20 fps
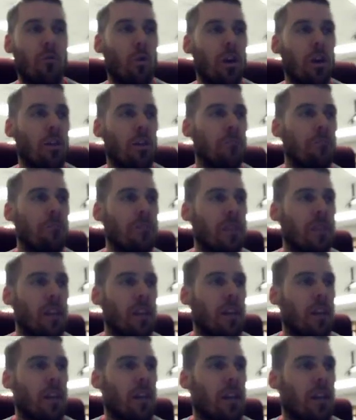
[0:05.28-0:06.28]
Word.
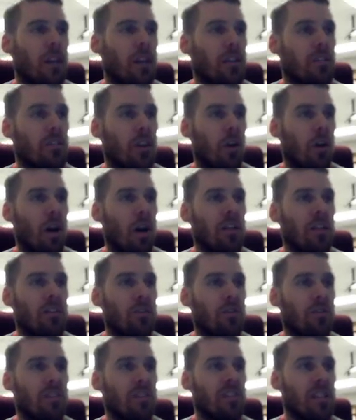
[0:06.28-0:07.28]
So as
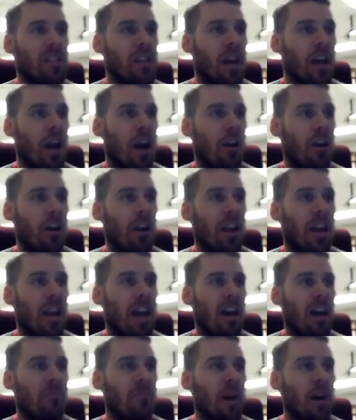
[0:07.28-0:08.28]
you can see, I already
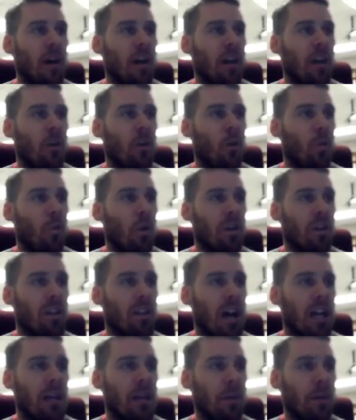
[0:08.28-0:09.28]
have my Word
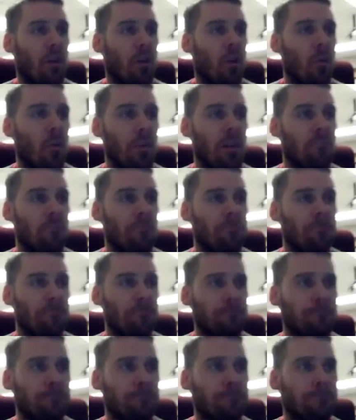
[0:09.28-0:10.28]
document open.
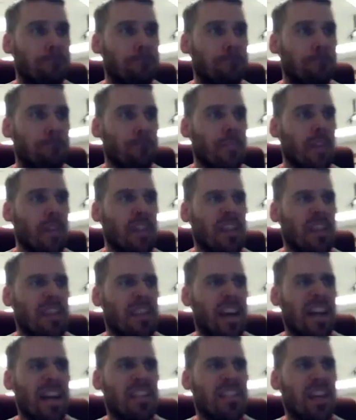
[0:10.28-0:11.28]
The
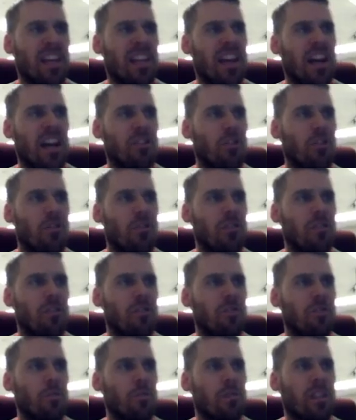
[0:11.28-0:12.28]
data set that I chose to
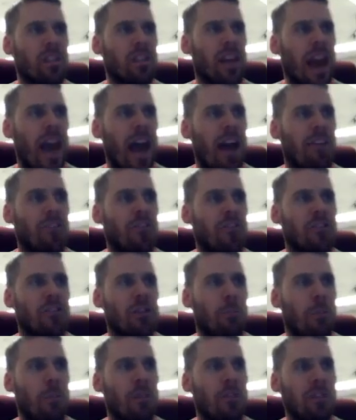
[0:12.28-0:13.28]
use was the average
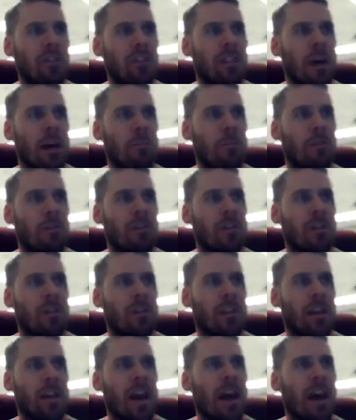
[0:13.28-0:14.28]
monthly
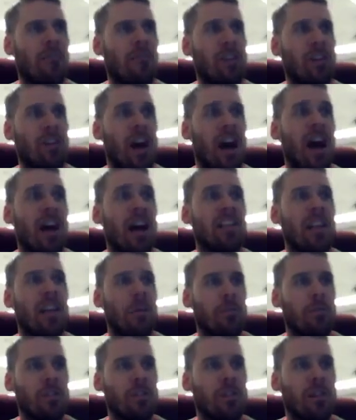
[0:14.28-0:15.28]
temperature, the average high
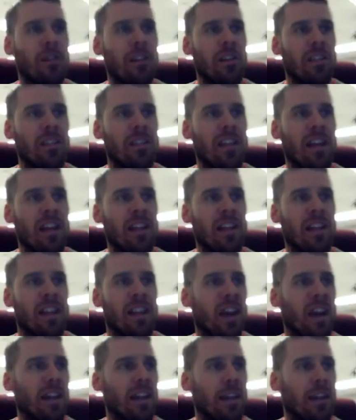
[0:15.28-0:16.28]
temperature in the state of
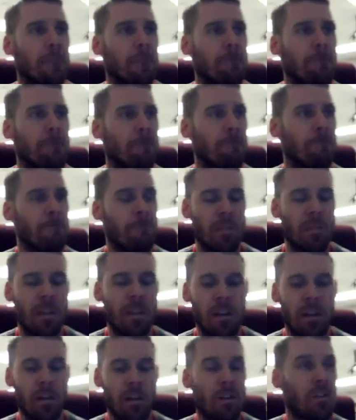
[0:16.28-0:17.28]
Connecticut.
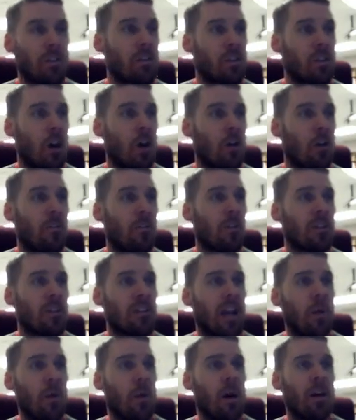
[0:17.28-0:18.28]
So first
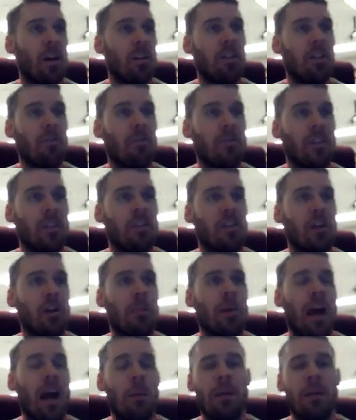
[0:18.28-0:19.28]
thing I want to do is
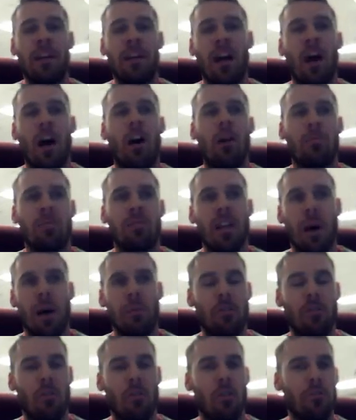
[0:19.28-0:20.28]
determine how many columns and how
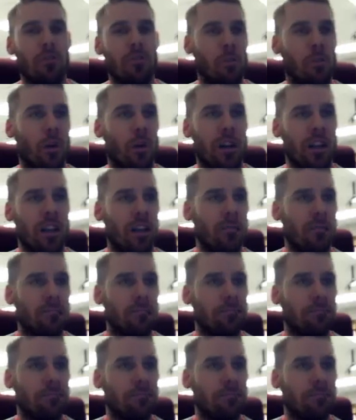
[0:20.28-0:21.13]
many rows do I need.